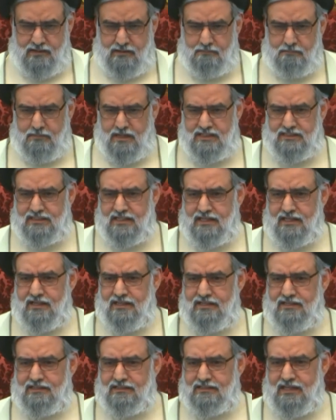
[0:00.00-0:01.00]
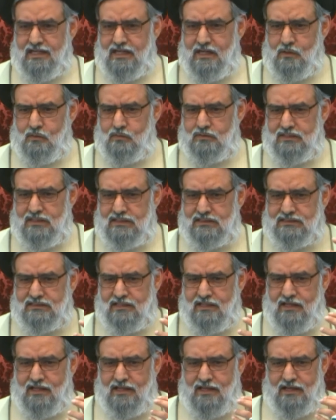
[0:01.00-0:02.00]
basically gave this
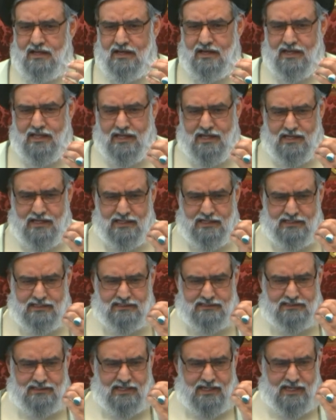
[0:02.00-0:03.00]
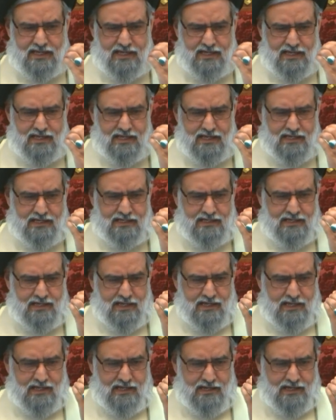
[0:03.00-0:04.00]
light and
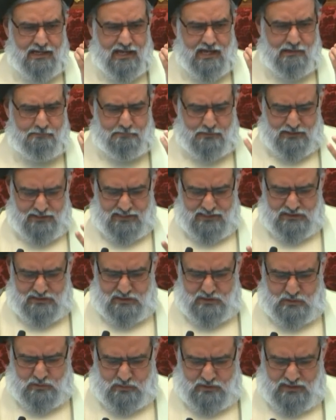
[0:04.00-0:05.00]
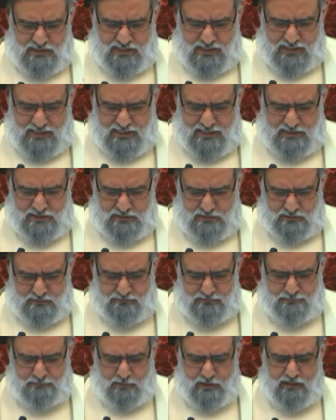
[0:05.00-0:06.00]
uh, happiness to the eyes
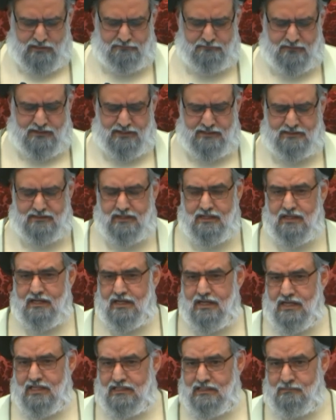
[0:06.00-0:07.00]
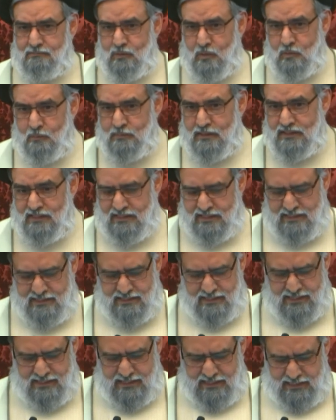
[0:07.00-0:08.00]
of the Prophet and the
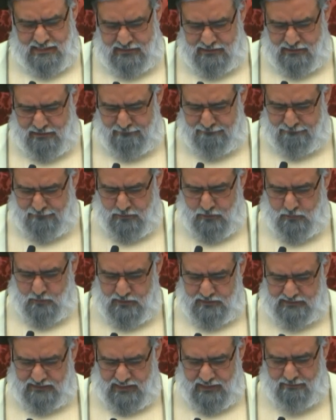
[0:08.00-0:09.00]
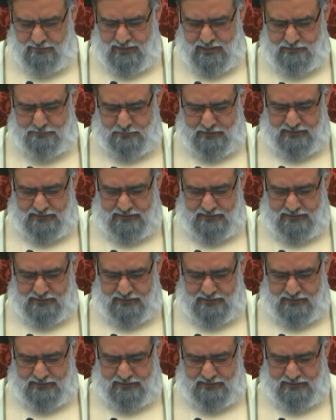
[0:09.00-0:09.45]
mu'mineen and their followers. Salawat.